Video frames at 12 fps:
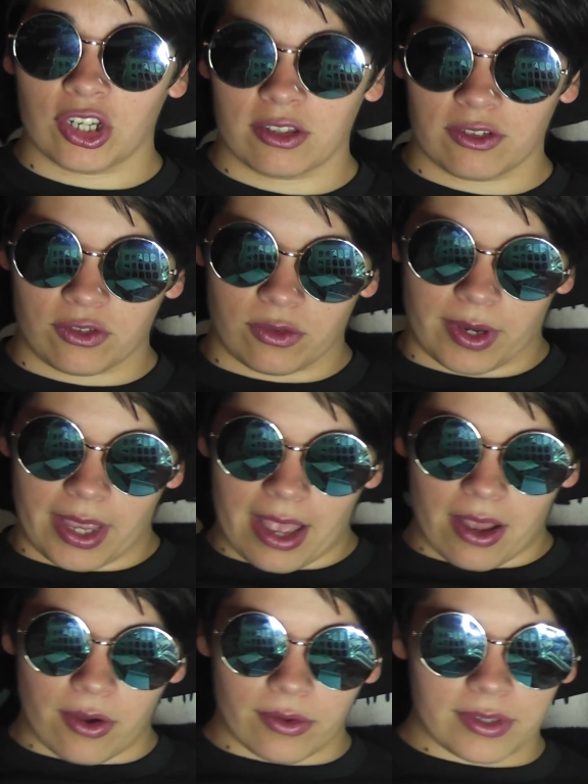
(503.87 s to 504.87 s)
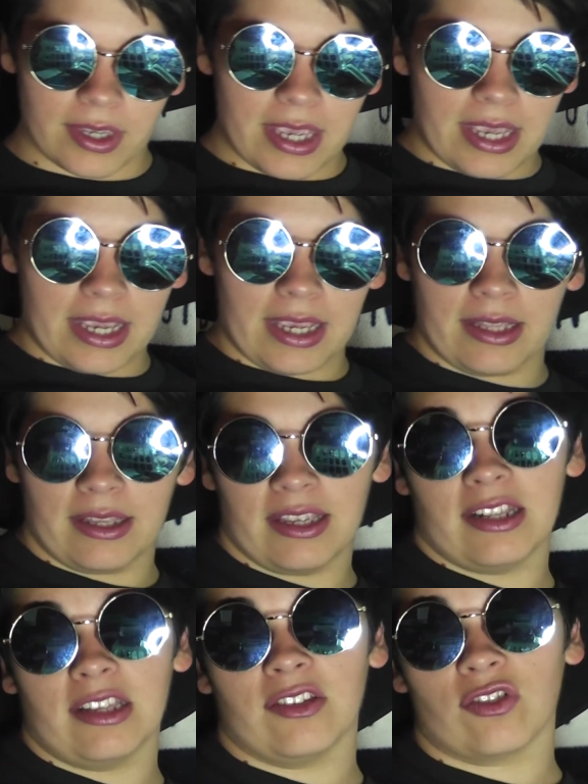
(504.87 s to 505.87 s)
check this story out,
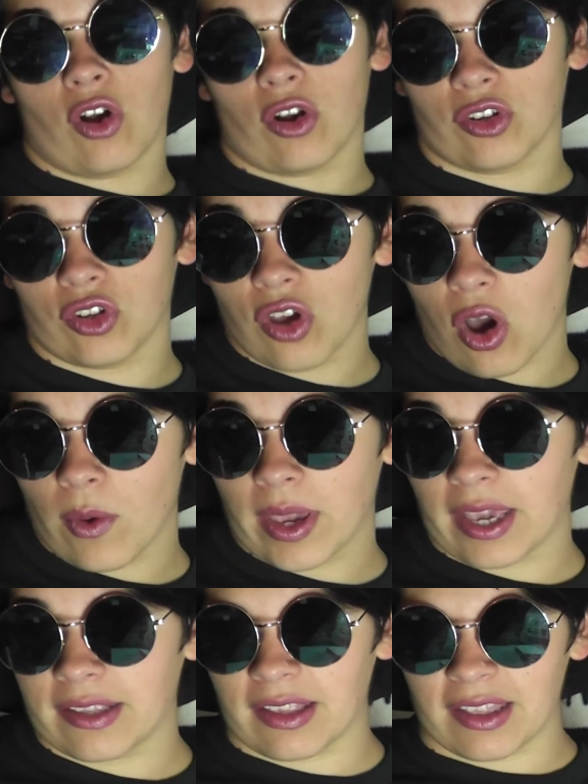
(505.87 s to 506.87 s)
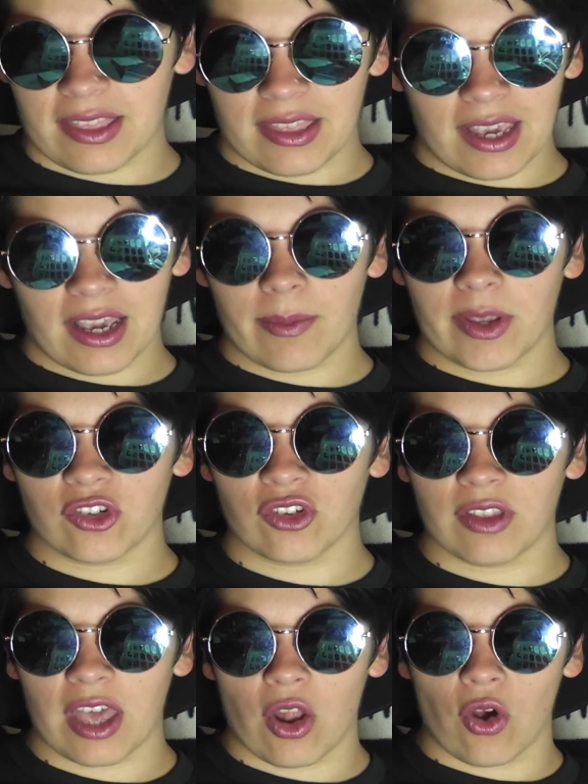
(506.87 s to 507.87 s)
and it is ongoing, as I think I
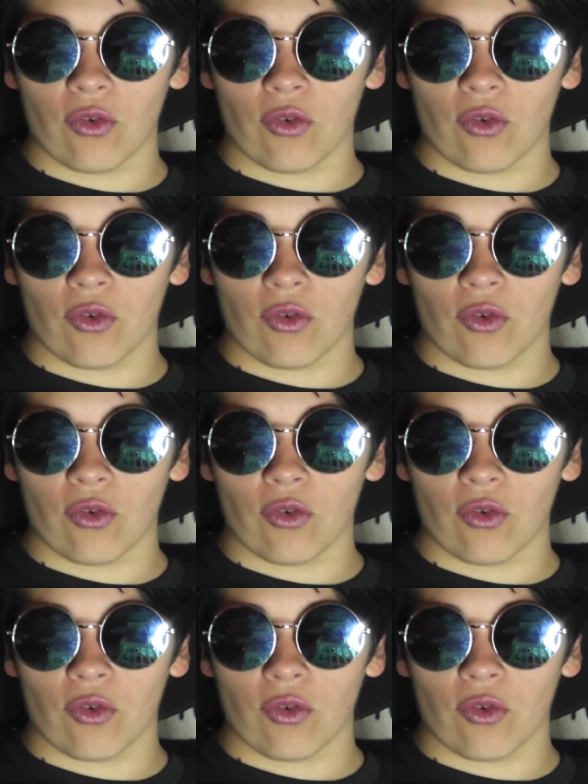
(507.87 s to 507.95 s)
mentioned that